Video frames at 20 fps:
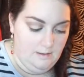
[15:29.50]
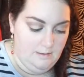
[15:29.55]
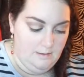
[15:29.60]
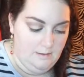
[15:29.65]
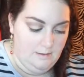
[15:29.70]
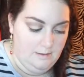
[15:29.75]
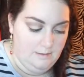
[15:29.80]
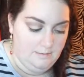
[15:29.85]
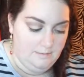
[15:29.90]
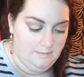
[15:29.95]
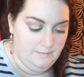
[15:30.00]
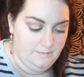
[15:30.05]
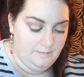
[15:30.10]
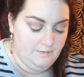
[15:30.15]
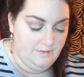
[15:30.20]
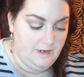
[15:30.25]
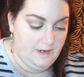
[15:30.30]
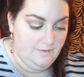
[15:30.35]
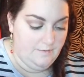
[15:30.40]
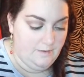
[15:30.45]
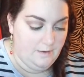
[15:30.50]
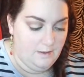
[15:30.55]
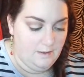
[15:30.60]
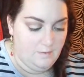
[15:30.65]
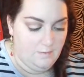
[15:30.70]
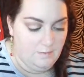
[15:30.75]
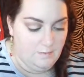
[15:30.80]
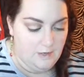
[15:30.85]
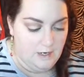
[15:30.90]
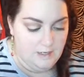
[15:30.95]
So now for the
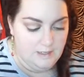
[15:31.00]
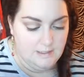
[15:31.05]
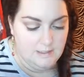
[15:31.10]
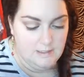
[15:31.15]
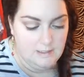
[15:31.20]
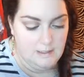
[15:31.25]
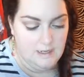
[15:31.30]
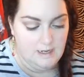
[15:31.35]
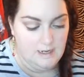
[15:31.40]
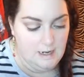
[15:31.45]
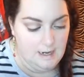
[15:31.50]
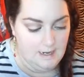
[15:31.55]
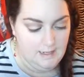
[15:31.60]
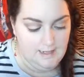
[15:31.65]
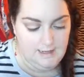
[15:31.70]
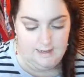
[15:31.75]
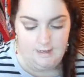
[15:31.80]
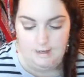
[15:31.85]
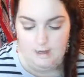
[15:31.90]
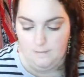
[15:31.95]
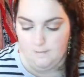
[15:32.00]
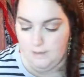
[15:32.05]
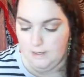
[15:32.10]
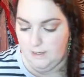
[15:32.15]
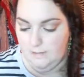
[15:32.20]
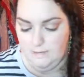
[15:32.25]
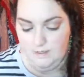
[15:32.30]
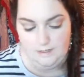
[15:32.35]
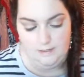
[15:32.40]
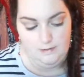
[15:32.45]
bronzer and highlighter, I'm going to
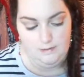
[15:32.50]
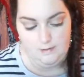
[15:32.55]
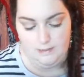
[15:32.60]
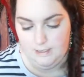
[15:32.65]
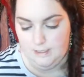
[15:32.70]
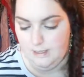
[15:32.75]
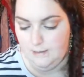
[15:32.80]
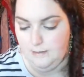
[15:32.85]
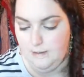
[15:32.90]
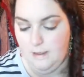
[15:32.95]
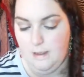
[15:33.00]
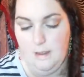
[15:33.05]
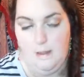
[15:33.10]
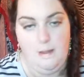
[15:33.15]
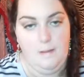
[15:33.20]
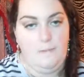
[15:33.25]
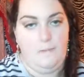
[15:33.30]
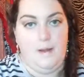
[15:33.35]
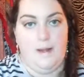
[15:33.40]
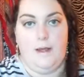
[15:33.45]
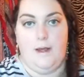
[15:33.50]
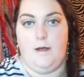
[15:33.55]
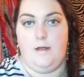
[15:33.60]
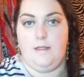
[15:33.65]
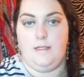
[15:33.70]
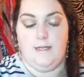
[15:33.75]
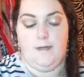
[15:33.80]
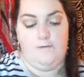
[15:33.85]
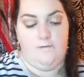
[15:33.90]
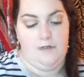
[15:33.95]
be using my
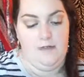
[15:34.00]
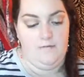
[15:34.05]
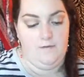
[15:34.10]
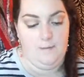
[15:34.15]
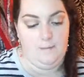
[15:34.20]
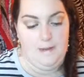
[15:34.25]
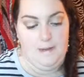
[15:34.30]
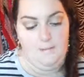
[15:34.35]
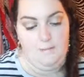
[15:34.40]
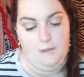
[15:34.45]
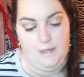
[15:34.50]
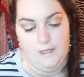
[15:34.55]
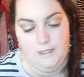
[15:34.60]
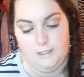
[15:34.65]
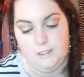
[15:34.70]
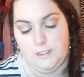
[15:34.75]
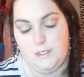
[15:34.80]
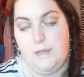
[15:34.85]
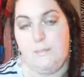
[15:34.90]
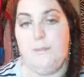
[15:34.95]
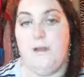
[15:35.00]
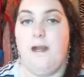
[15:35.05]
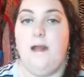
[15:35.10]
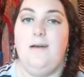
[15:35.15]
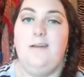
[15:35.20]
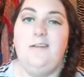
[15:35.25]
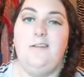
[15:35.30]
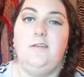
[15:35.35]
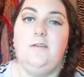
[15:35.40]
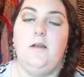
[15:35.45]
all-time favorite, my blush. But
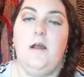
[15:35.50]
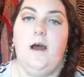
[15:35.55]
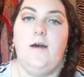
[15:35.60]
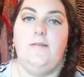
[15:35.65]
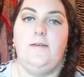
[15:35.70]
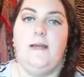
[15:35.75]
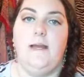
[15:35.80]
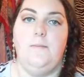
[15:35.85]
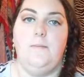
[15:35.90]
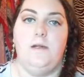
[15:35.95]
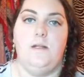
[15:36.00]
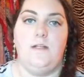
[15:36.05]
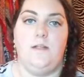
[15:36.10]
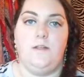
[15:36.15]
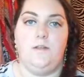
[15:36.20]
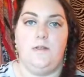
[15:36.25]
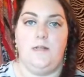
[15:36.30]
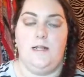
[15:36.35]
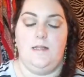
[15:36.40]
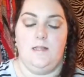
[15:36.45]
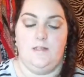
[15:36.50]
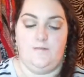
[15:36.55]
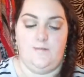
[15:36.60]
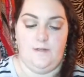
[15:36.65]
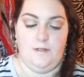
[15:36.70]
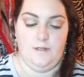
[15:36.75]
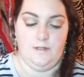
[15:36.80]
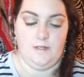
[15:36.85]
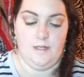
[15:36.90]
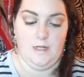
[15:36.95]
I'll do it off camera just so that this
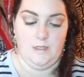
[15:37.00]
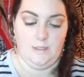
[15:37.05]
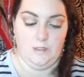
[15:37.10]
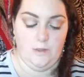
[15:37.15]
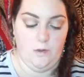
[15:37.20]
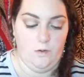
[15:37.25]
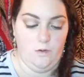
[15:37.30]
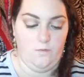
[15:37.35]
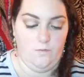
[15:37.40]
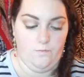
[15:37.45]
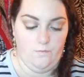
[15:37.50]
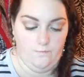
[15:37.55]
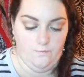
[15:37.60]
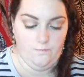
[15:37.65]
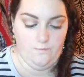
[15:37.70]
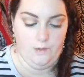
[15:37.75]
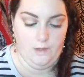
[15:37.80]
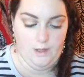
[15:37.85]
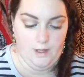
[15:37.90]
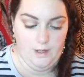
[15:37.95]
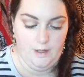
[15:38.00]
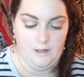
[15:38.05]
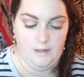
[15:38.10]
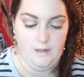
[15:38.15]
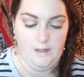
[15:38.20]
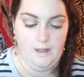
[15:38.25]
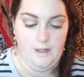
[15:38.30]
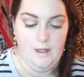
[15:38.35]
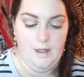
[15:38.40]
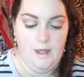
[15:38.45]
video is not so long.
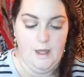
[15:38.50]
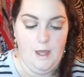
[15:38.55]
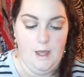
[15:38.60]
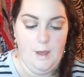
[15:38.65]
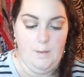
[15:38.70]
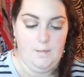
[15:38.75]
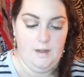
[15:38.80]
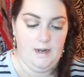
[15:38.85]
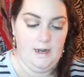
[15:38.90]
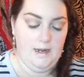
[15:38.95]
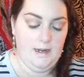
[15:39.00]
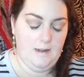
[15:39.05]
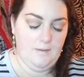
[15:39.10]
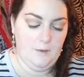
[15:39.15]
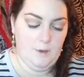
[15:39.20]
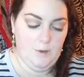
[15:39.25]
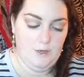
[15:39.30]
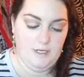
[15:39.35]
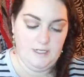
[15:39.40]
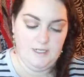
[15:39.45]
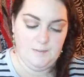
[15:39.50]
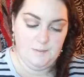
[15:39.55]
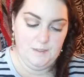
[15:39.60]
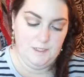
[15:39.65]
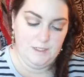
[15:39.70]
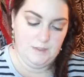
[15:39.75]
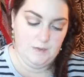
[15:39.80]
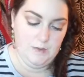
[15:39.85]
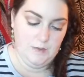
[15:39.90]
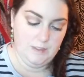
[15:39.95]
But I am going to be
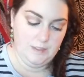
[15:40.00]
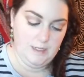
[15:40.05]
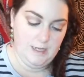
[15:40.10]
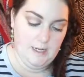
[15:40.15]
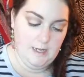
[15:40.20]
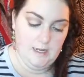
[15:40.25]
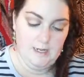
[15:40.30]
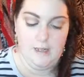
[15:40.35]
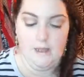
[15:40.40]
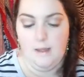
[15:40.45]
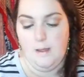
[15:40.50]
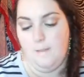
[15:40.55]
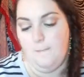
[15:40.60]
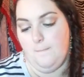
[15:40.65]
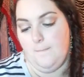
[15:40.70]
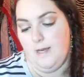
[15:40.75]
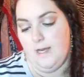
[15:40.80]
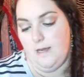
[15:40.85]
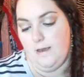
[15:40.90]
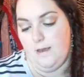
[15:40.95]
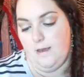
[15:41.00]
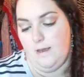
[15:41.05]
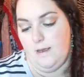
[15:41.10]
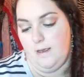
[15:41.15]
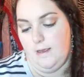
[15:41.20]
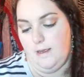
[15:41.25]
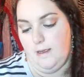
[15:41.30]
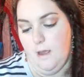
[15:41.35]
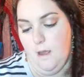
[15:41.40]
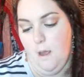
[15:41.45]
using
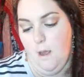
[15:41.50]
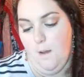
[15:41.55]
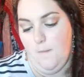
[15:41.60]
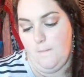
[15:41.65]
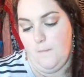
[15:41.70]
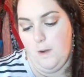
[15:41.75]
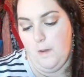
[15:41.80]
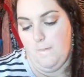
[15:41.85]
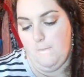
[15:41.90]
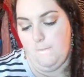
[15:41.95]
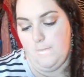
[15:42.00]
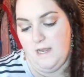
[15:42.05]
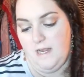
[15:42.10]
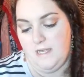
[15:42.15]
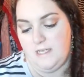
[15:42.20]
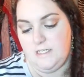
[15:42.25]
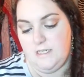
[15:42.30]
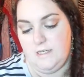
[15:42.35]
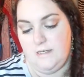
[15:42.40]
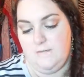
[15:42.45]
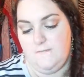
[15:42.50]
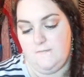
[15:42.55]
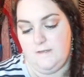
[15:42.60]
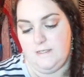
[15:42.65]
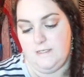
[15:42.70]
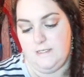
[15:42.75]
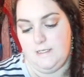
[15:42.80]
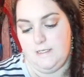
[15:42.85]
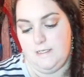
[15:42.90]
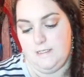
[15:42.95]
my Bone Beige and
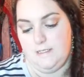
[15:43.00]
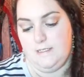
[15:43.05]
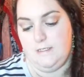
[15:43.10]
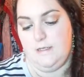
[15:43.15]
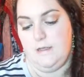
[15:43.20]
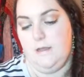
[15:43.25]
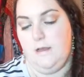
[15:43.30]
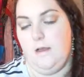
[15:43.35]
Emphasis